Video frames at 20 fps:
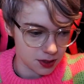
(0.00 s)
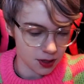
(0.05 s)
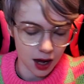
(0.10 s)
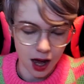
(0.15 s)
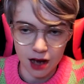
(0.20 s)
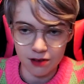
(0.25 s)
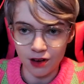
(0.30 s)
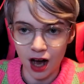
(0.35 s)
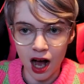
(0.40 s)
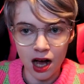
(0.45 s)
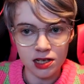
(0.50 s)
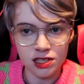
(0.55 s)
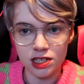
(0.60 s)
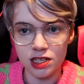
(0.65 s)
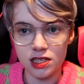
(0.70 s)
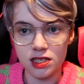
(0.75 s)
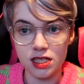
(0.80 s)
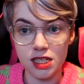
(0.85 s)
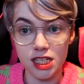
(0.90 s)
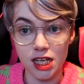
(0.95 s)
I've asked
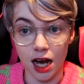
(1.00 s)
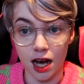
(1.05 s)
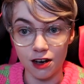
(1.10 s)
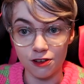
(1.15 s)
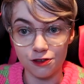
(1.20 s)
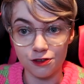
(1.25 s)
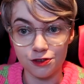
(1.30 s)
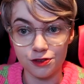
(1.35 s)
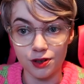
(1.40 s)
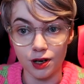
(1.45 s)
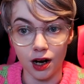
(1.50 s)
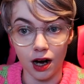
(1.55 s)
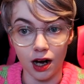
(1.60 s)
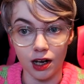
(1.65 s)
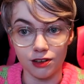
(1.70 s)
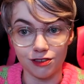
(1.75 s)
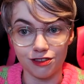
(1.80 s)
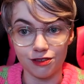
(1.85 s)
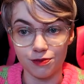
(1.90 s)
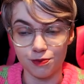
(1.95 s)
stuff.
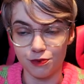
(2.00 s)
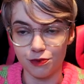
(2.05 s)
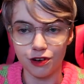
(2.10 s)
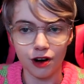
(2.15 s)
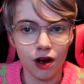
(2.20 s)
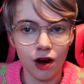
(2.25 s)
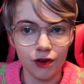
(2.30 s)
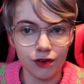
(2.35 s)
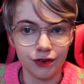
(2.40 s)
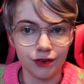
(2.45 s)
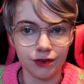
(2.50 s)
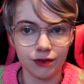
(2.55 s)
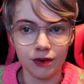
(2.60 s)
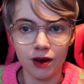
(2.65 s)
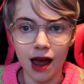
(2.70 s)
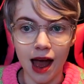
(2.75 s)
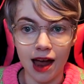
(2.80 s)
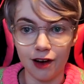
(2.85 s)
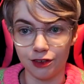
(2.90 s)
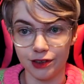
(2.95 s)
I've forgotten
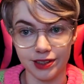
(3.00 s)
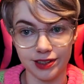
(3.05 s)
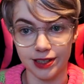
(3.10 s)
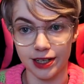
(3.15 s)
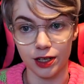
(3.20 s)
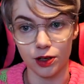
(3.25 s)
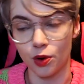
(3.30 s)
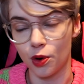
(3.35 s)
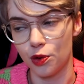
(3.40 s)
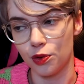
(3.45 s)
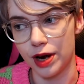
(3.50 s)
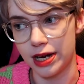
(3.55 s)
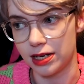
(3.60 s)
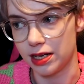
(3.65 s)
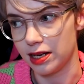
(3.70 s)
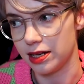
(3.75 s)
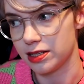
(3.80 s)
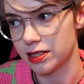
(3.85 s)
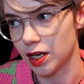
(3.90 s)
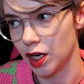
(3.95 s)
everything
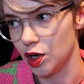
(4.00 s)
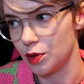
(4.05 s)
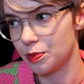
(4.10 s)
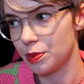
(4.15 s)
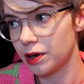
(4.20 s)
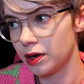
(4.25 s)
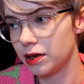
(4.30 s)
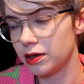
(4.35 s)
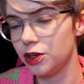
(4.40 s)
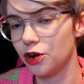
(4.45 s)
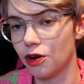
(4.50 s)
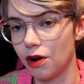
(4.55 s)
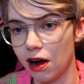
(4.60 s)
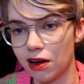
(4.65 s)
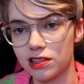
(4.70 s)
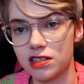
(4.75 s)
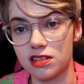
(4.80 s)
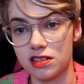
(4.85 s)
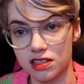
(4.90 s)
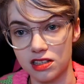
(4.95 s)
already, so put your
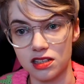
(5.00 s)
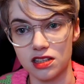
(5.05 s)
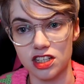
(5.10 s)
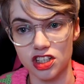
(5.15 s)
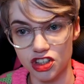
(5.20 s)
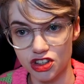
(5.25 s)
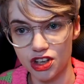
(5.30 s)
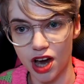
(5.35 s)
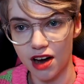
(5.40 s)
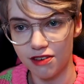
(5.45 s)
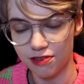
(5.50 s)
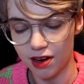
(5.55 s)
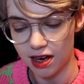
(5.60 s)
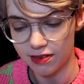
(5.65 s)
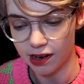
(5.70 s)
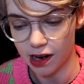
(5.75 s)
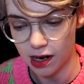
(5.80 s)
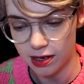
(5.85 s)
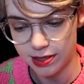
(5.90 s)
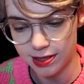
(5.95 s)
answers to the stuff
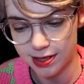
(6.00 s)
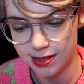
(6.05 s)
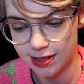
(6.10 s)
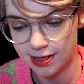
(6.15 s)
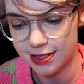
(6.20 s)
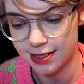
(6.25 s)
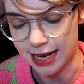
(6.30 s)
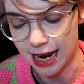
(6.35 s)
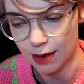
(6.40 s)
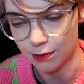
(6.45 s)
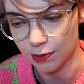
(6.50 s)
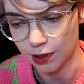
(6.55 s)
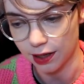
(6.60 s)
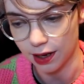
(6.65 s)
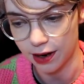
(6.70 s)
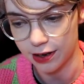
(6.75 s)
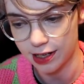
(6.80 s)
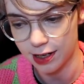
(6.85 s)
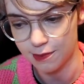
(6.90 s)
I've asked down below.